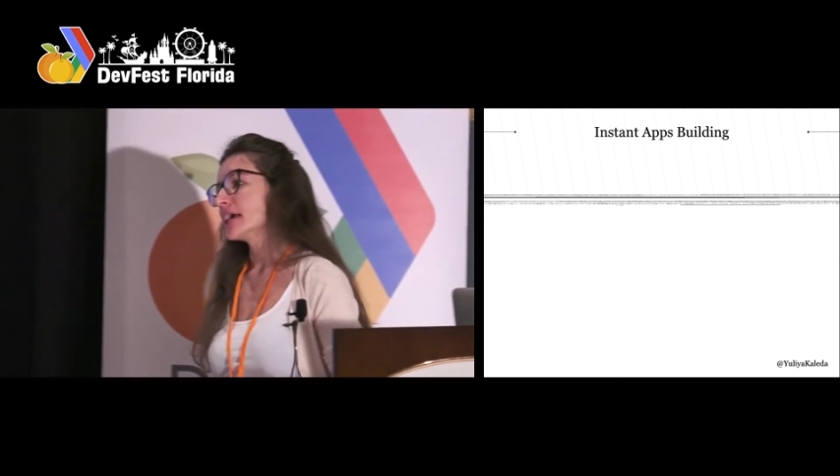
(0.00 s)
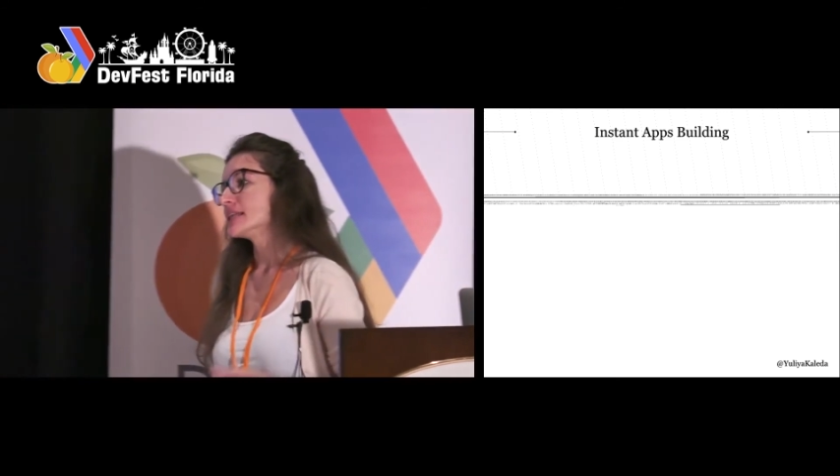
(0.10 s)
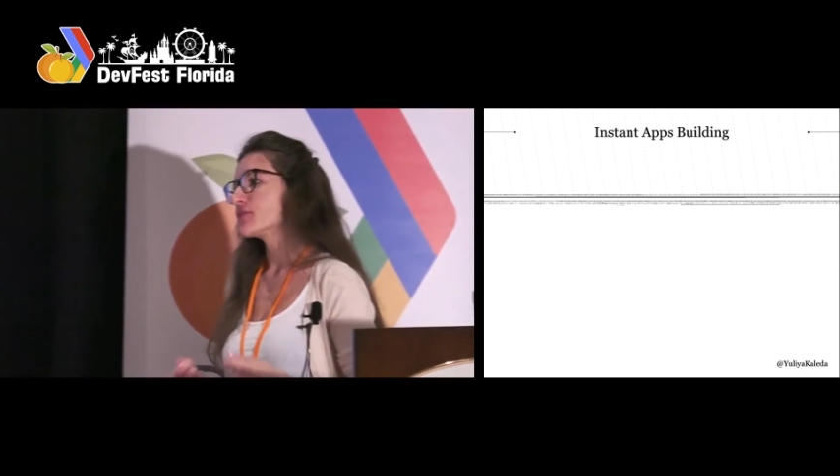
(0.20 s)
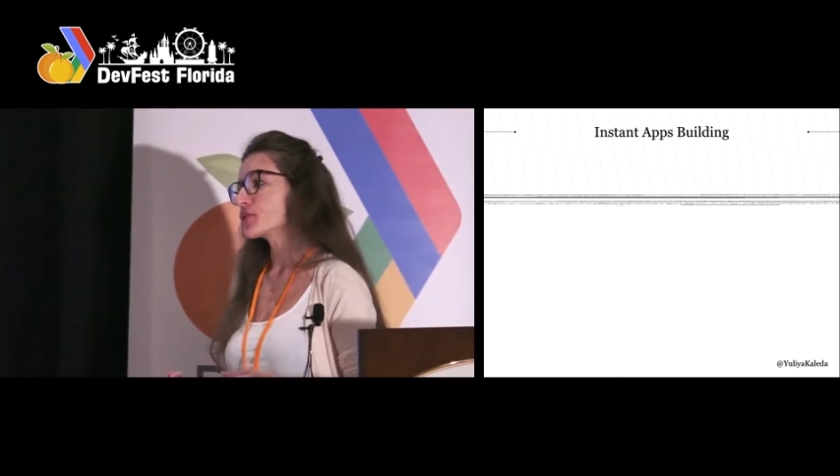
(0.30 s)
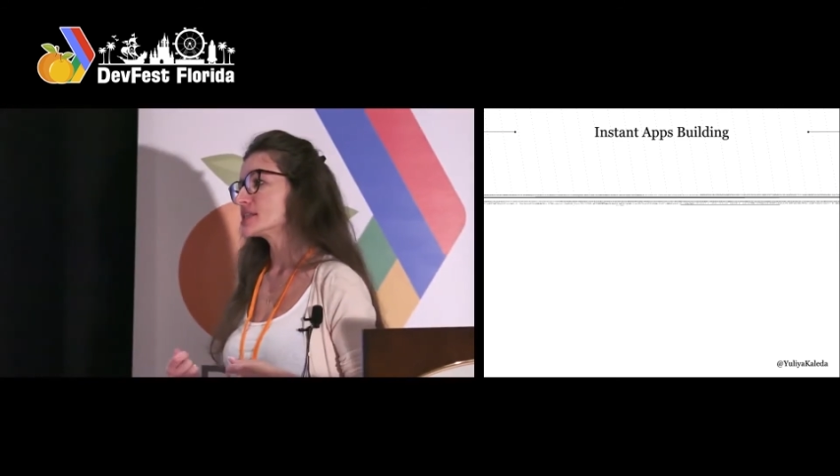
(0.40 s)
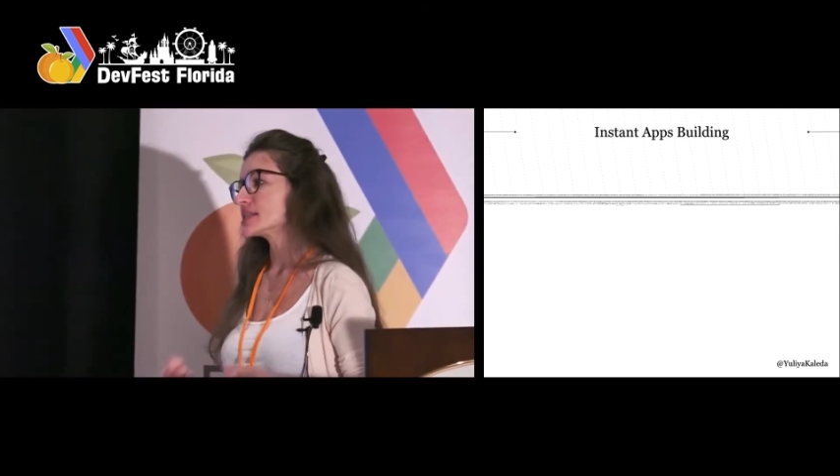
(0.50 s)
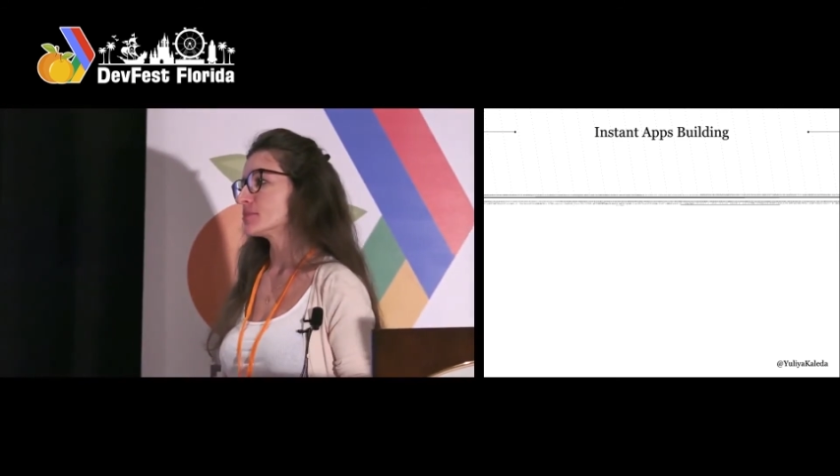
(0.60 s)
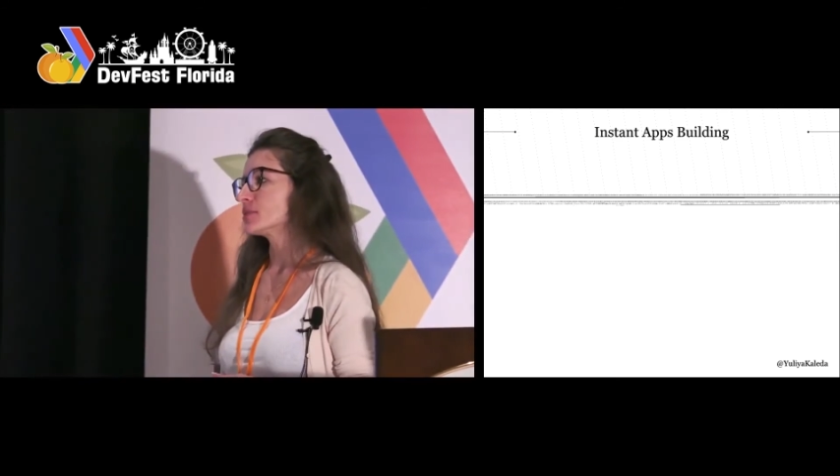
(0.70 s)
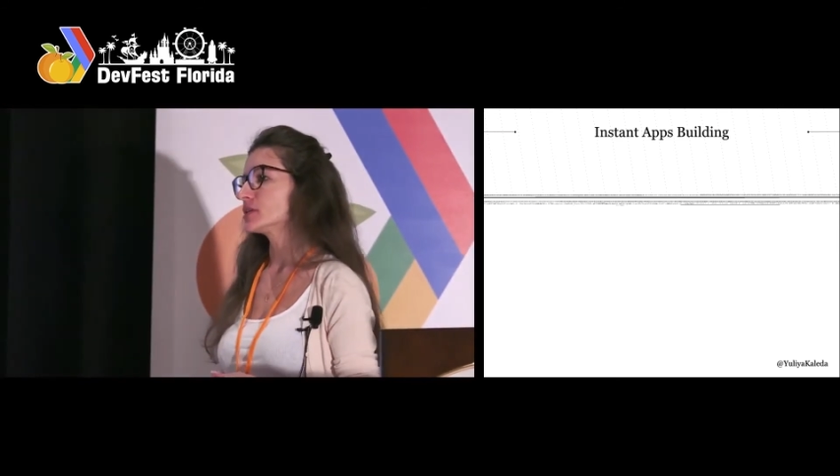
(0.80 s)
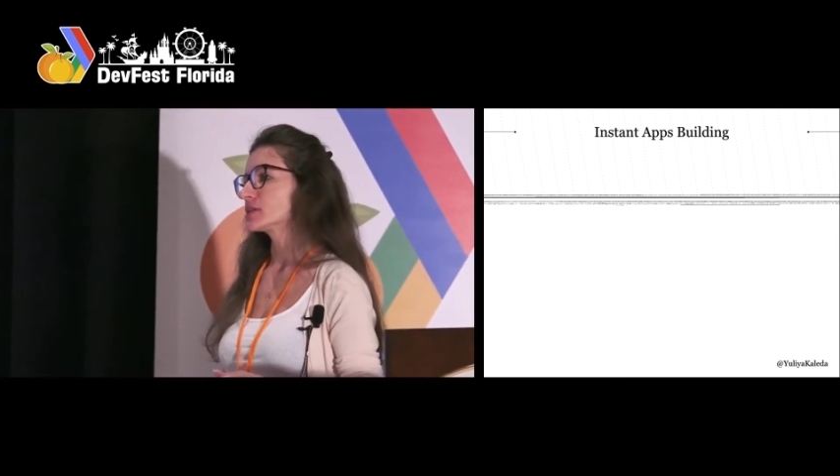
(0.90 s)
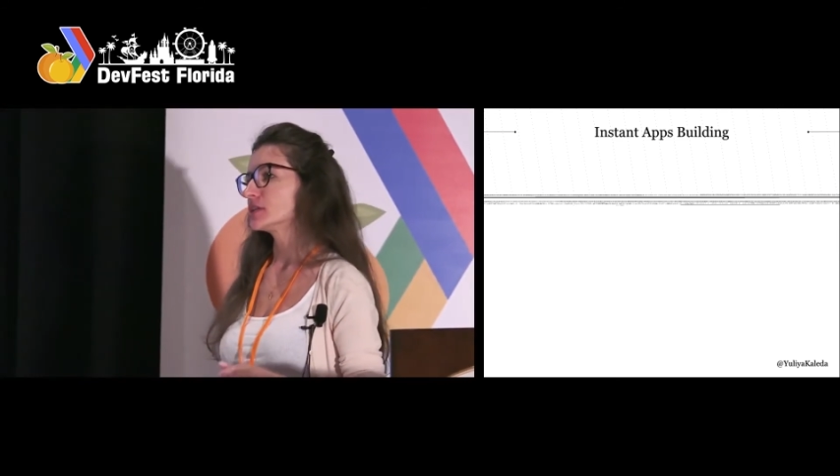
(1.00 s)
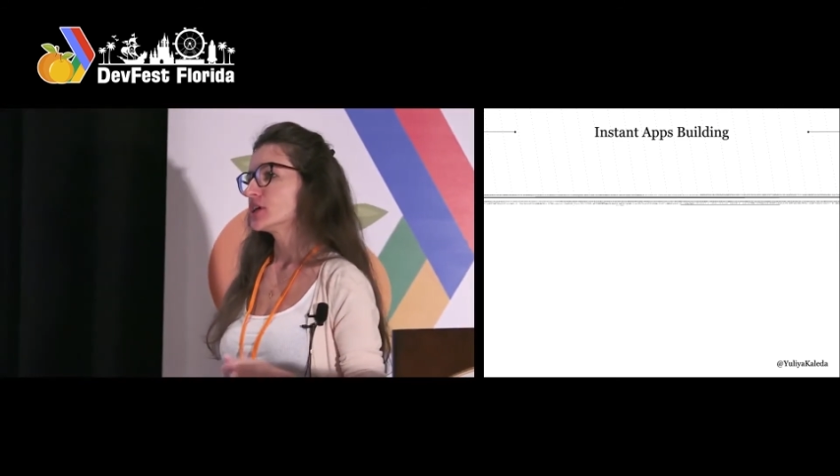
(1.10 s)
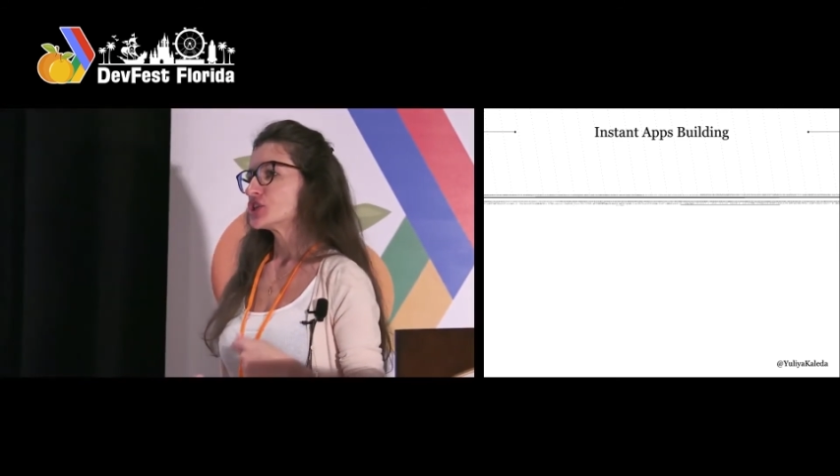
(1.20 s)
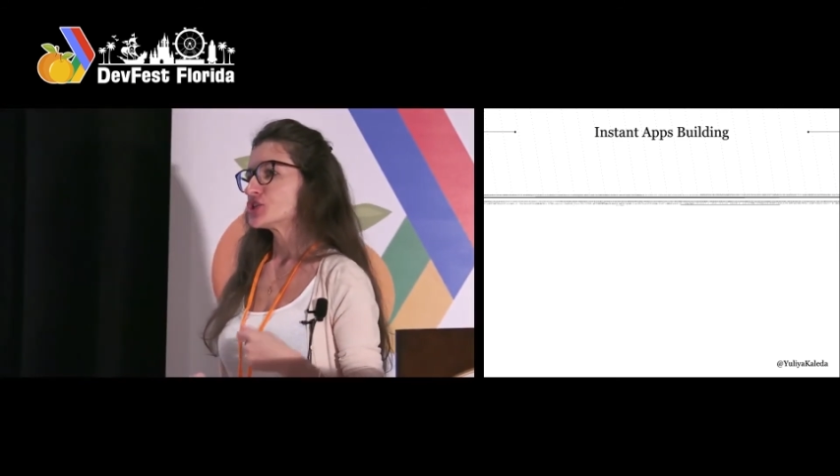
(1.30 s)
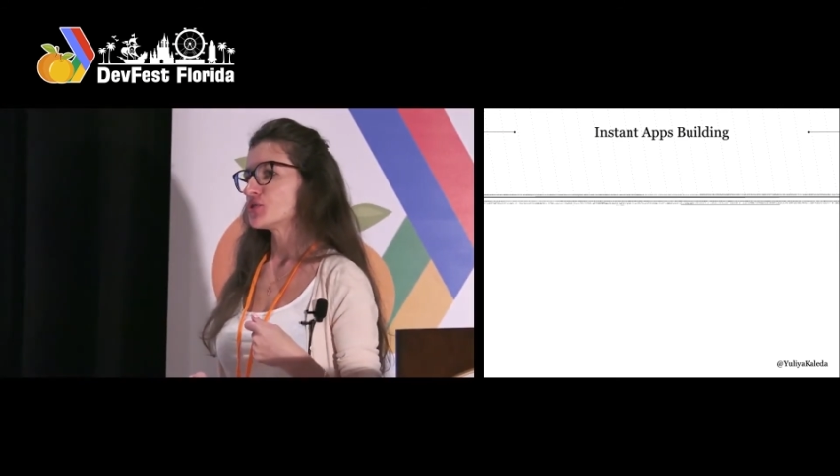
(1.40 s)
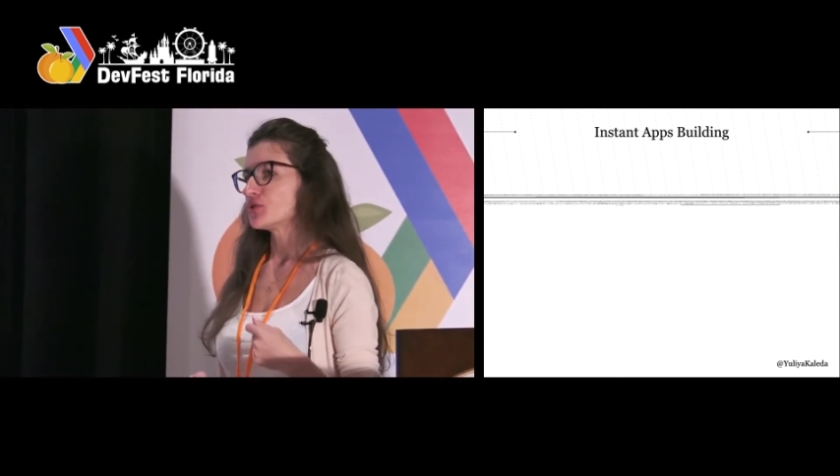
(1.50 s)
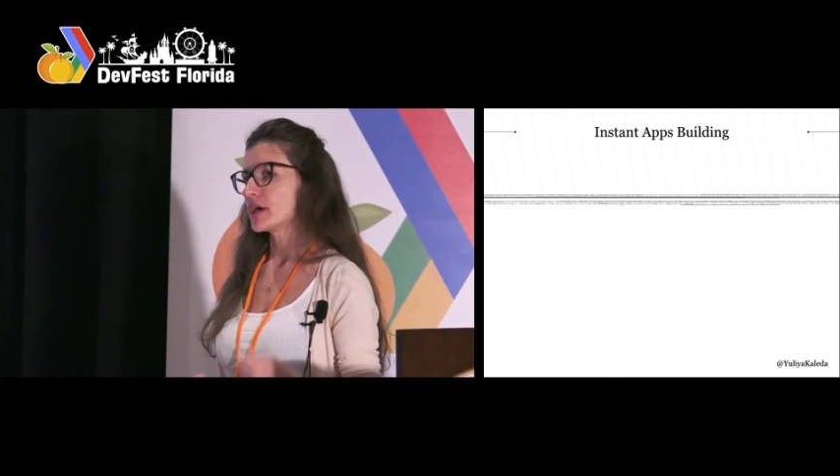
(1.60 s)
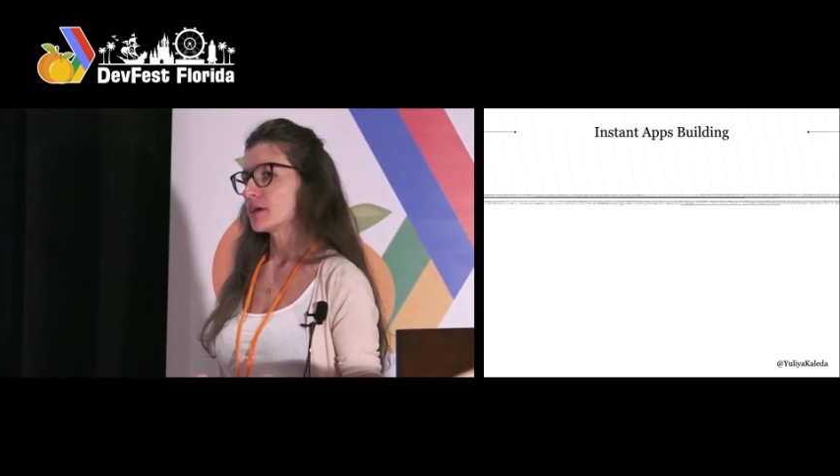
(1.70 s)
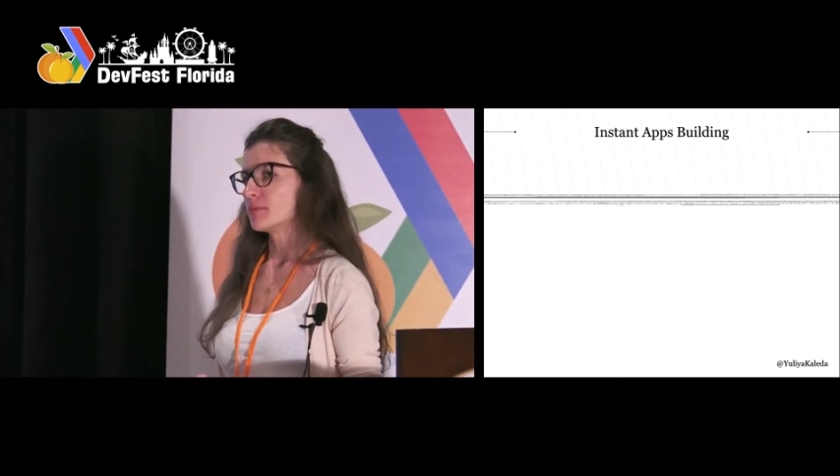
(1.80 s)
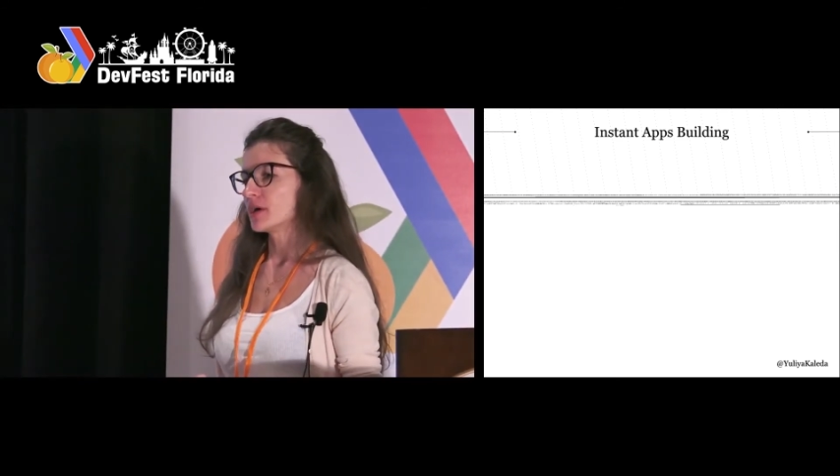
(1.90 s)
it's very similar
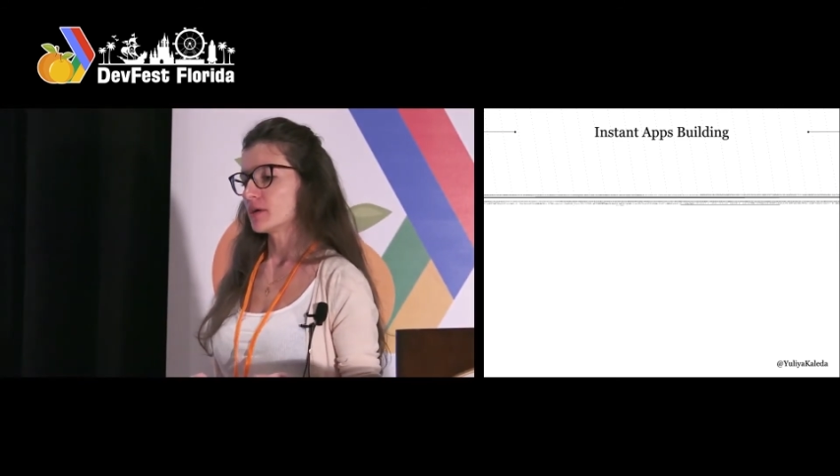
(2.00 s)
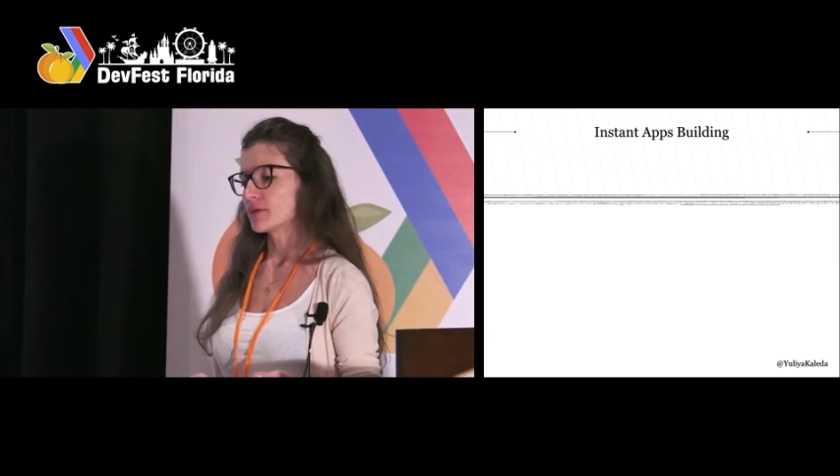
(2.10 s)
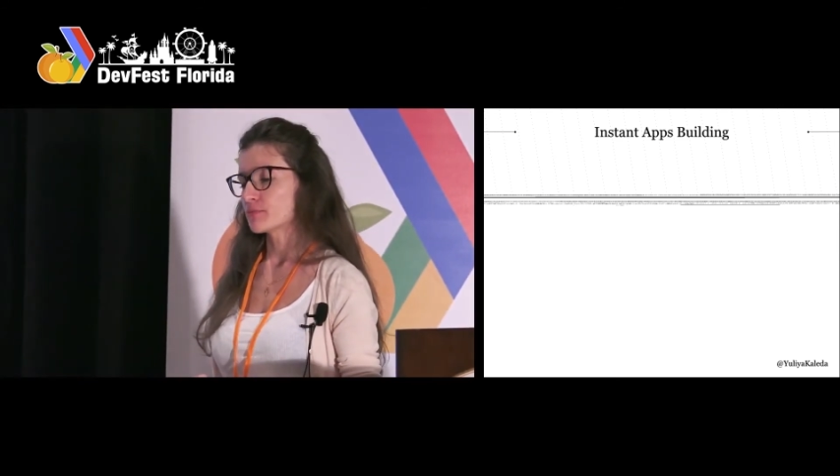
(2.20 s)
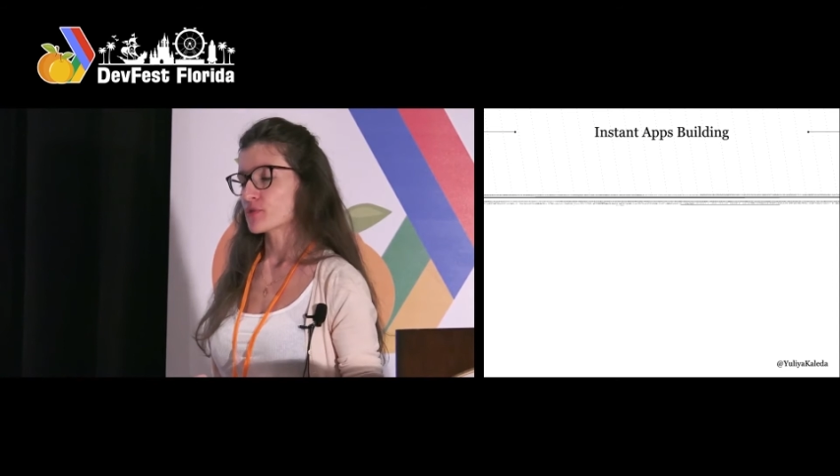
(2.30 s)
to the